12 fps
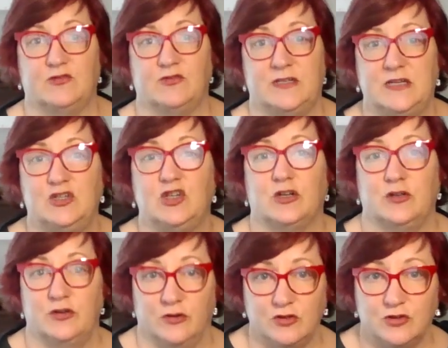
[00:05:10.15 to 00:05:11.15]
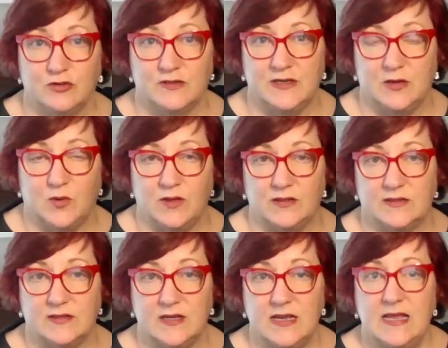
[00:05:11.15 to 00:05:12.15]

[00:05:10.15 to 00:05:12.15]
strategic nurture sequence